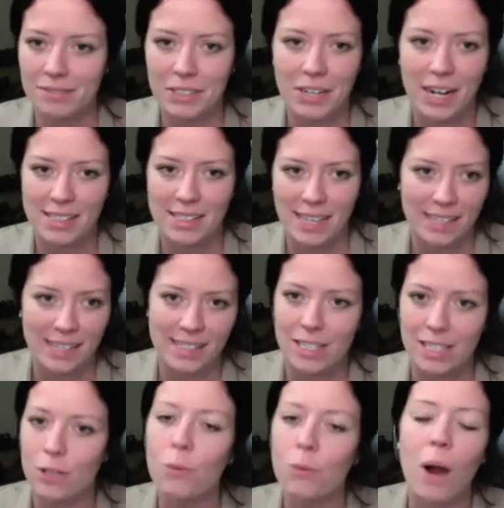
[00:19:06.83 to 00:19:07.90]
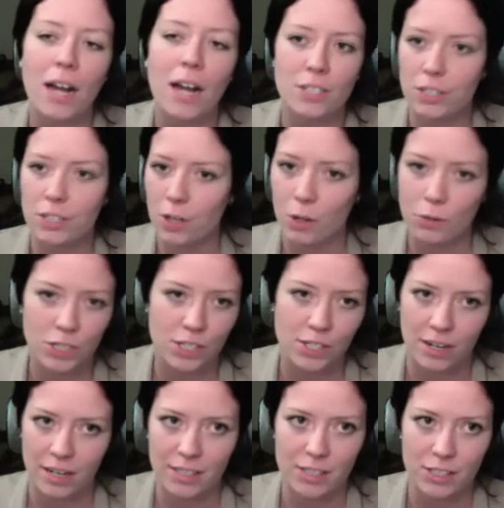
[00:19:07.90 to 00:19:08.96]
They're not sexy. You watch coaches
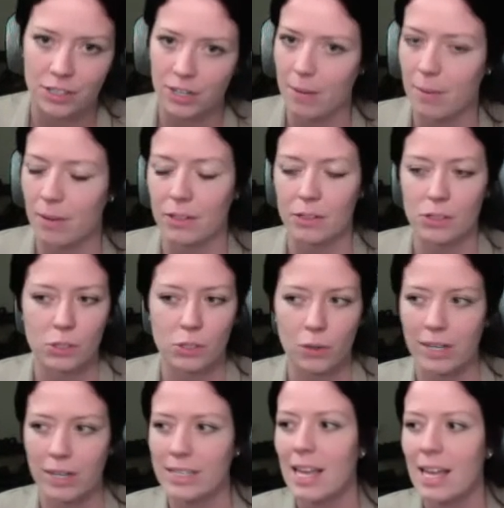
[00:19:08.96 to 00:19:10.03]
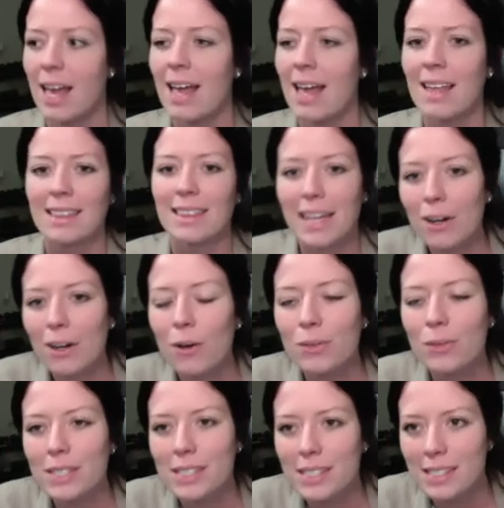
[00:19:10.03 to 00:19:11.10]
on Instagram on their stories, they don't
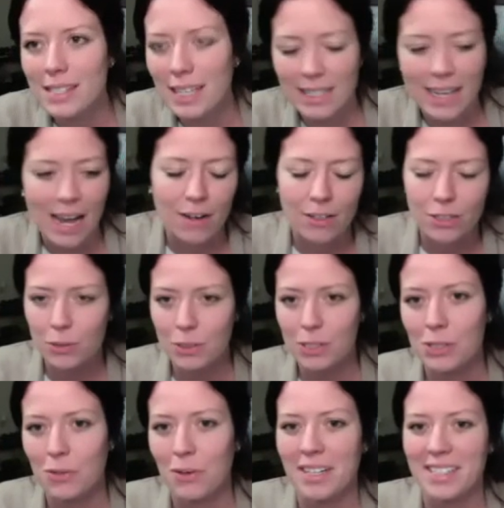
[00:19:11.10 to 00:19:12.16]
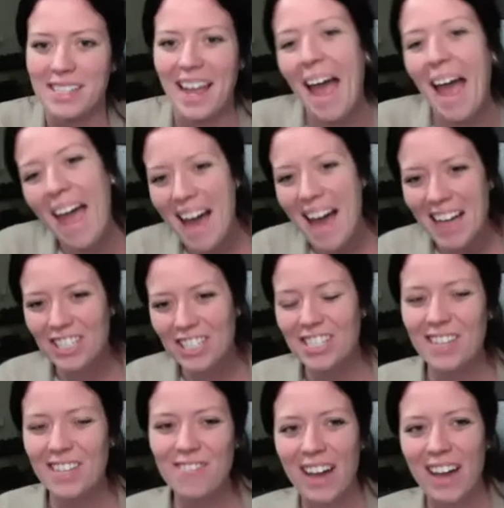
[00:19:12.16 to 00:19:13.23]
sit down and do a story and say, hey, I just
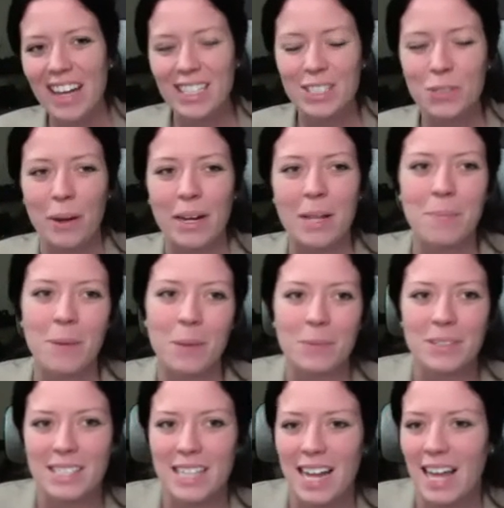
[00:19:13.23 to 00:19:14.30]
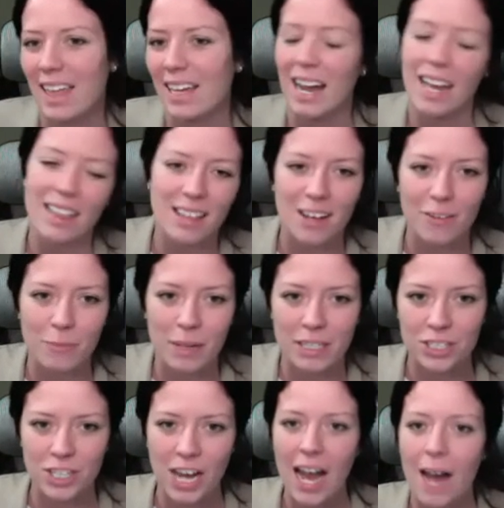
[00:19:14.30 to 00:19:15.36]
invited 20 people today. Like, I love my
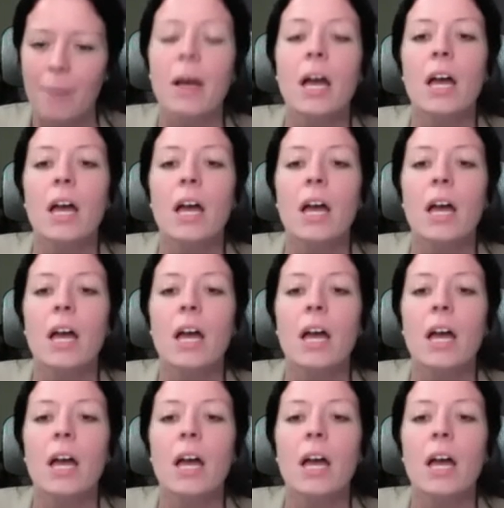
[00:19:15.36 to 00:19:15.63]
job.